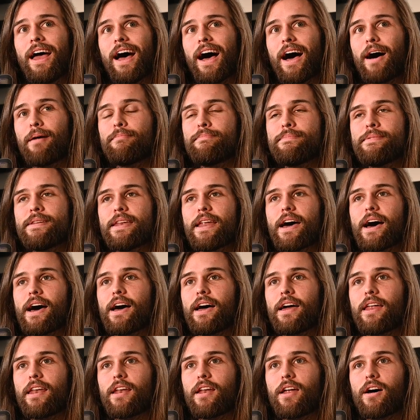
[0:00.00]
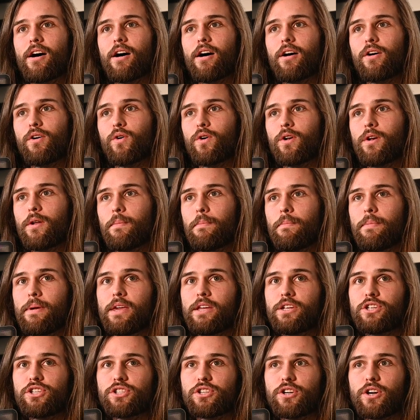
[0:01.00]
I'm not going to
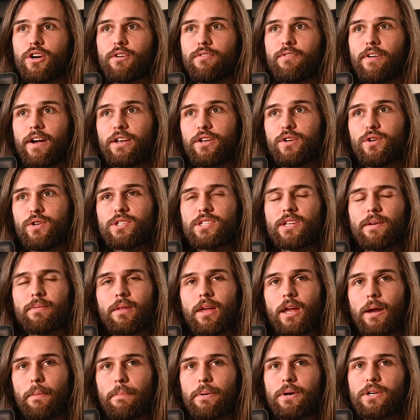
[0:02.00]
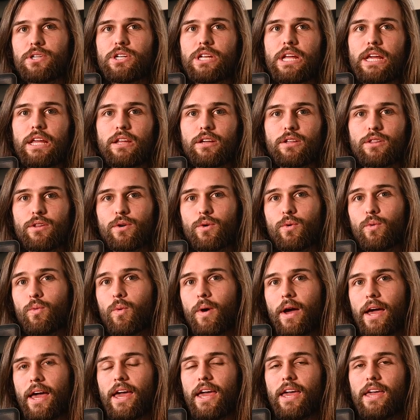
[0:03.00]
be sure if I do something a particular
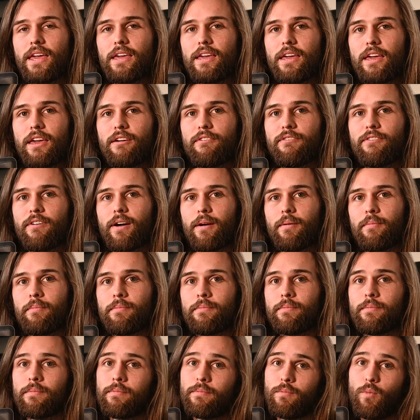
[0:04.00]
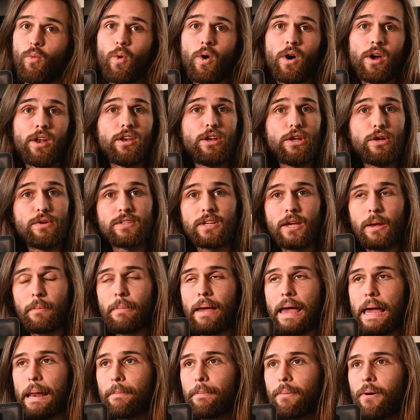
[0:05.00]
way, if I'm one using
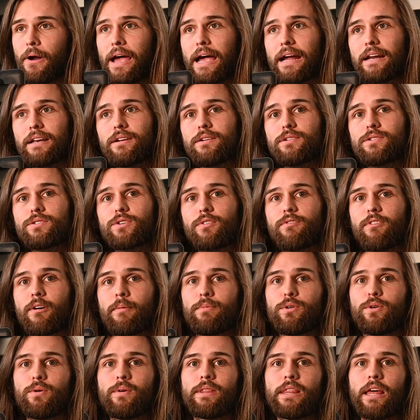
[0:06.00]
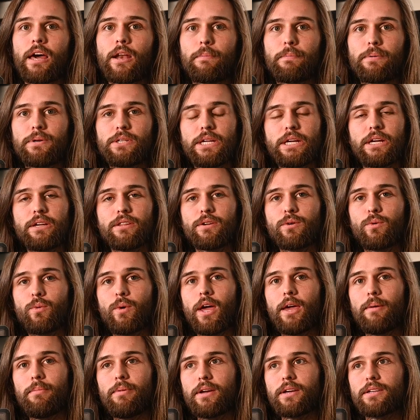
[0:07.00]
bad practice or if I'm doing that a particular
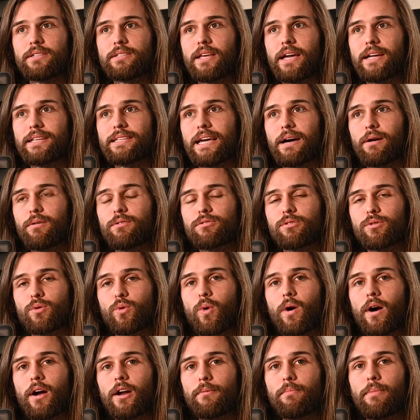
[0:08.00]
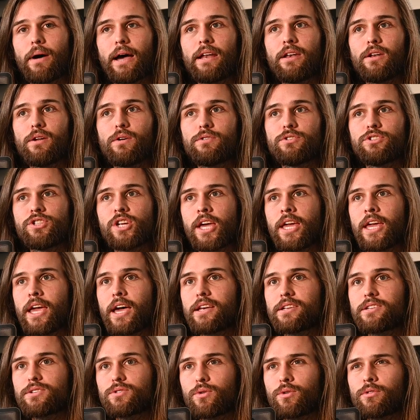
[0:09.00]
way because that's how it's required by
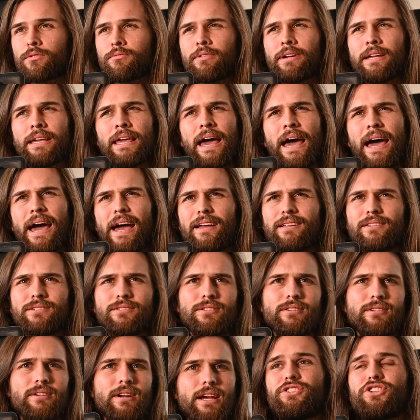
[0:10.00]
Node.js or React, or